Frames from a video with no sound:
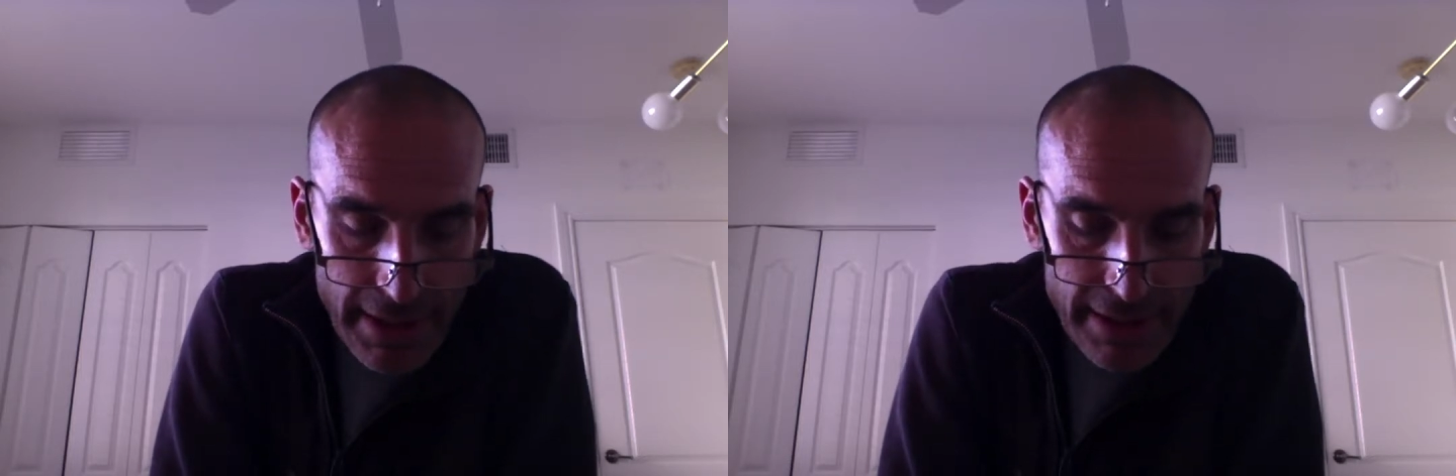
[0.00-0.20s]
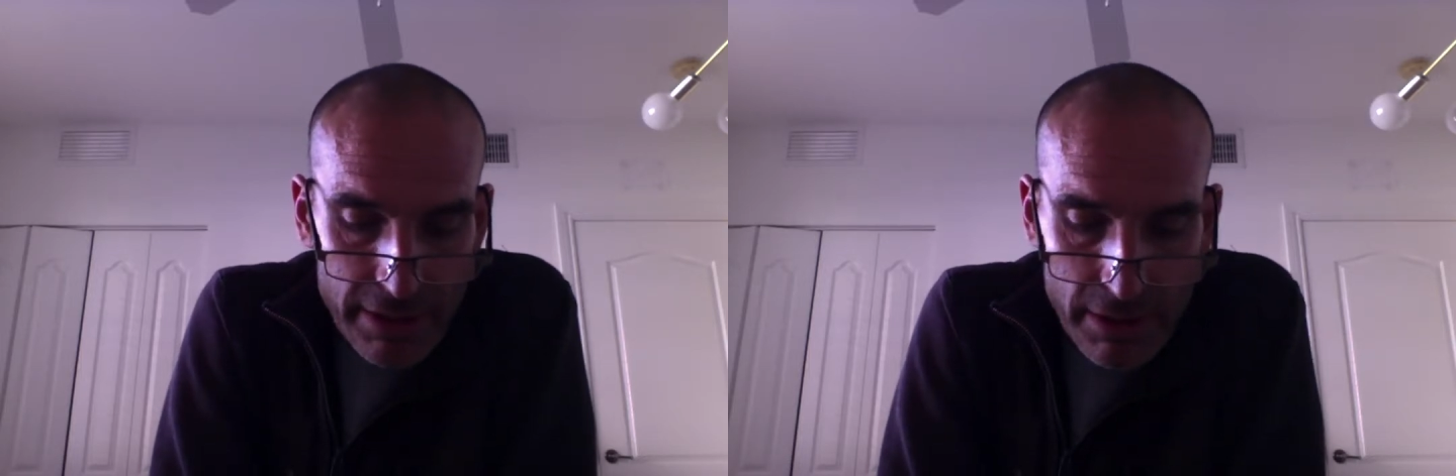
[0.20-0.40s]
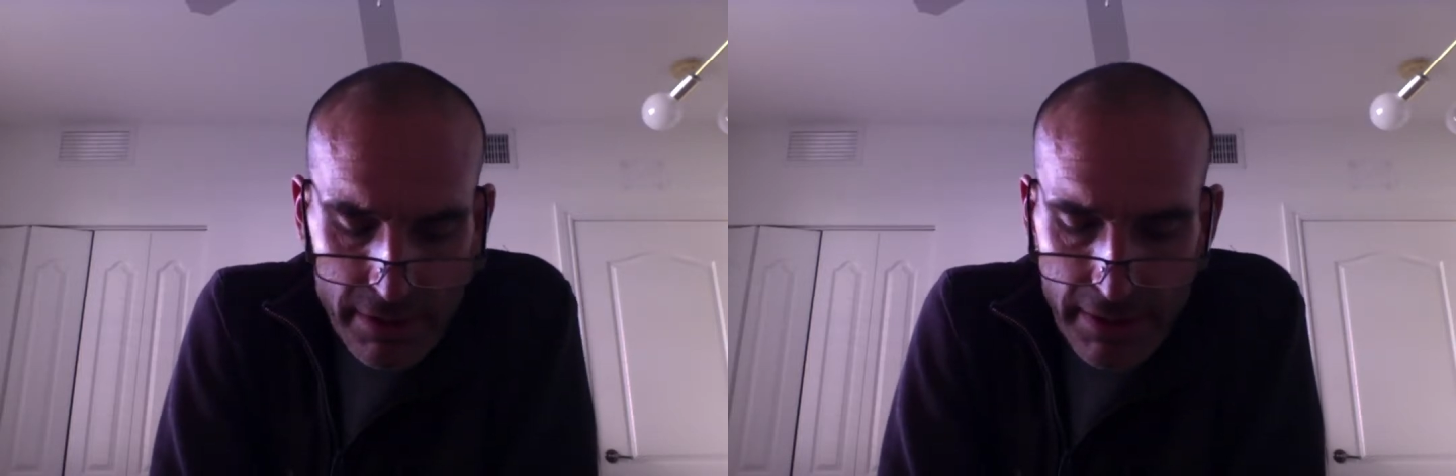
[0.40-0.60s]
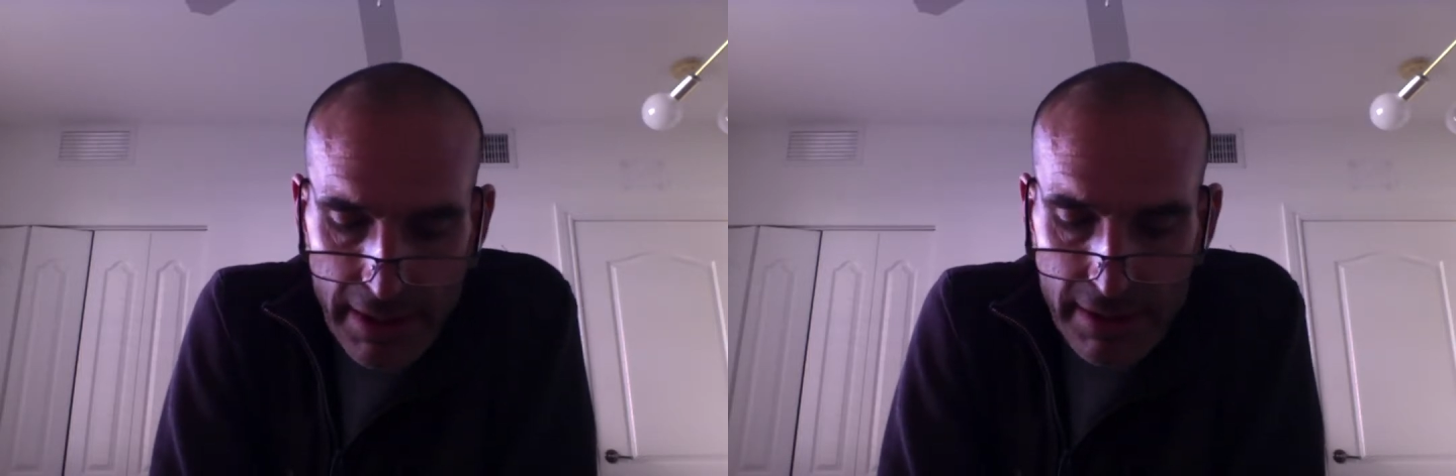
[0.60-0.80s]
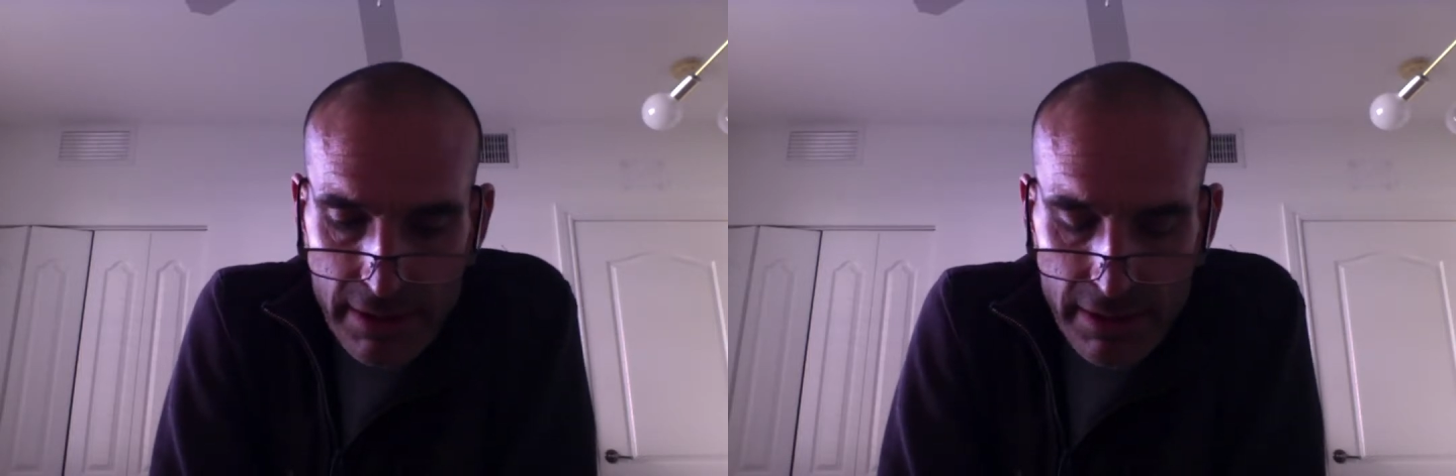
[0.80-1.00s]
and
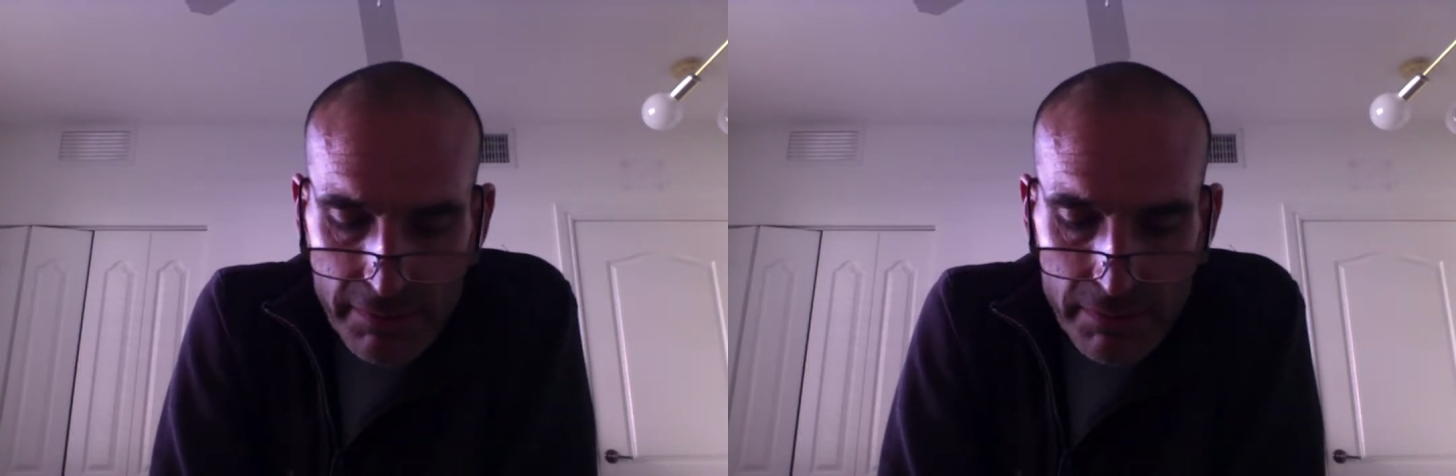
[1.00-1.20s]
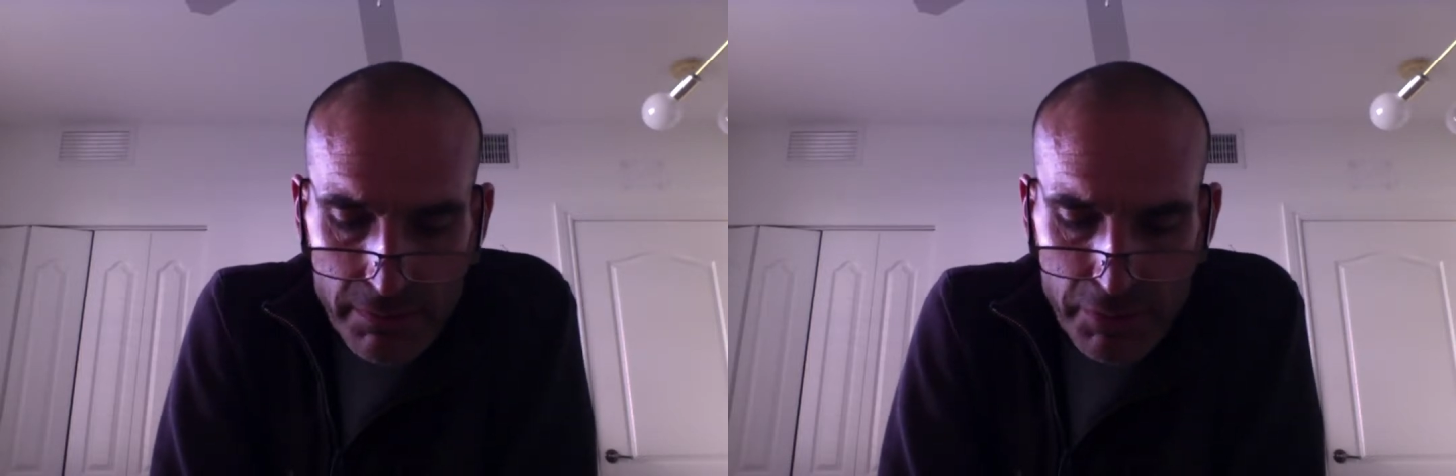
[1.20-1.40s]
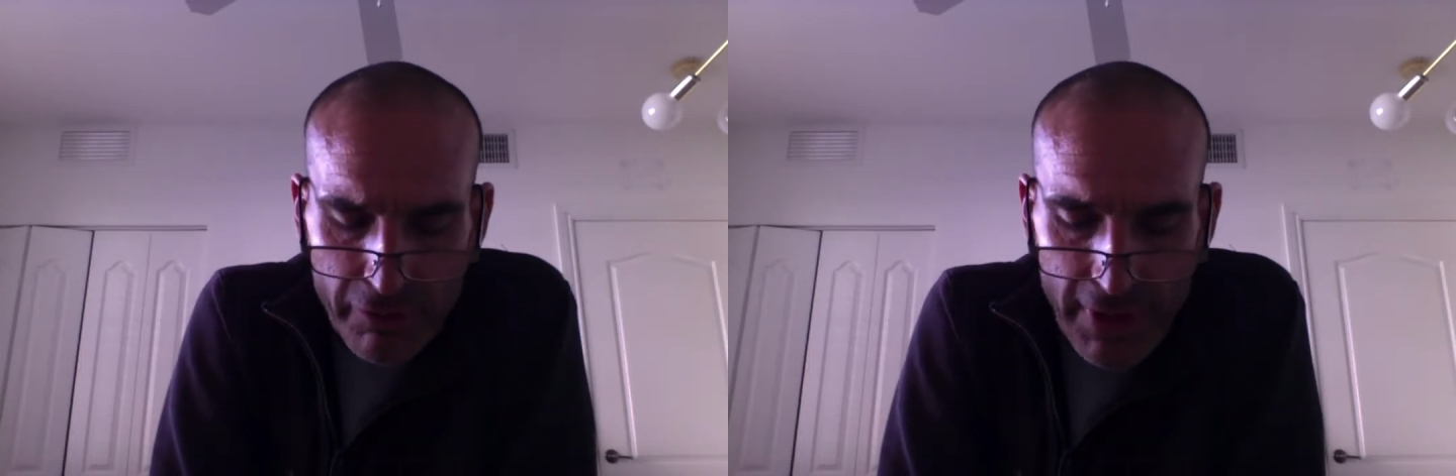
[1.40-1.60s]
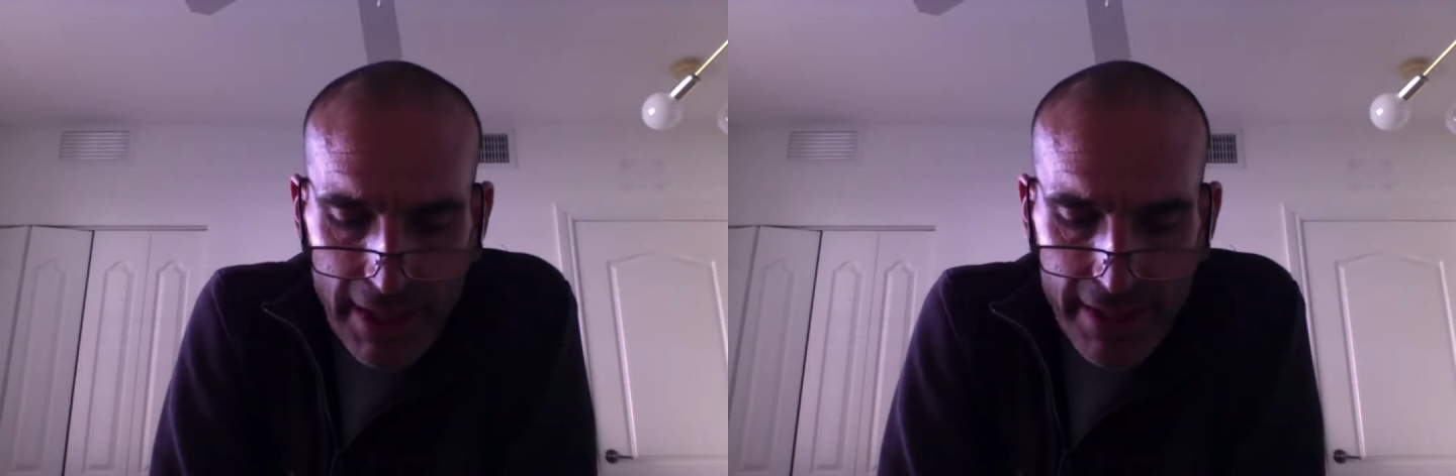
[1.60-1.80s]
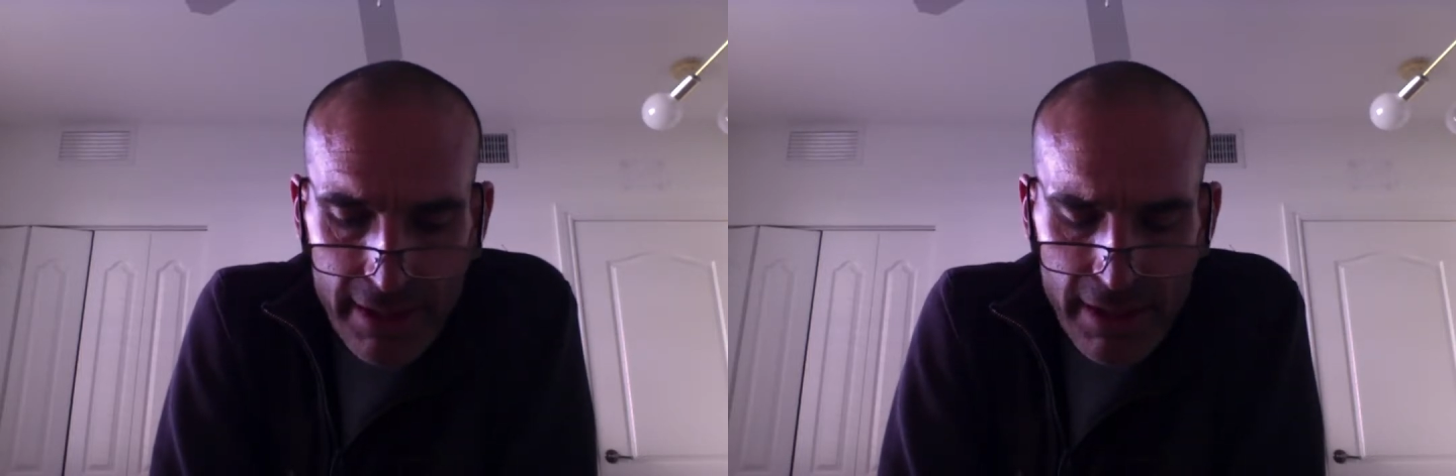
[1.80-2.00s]
to
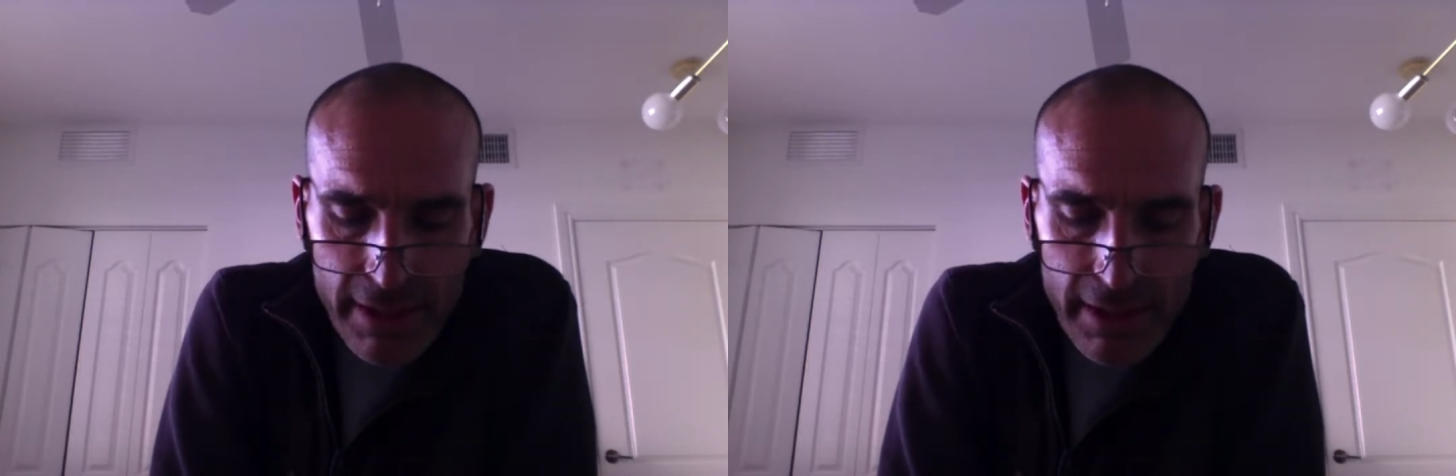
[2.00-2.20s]
provide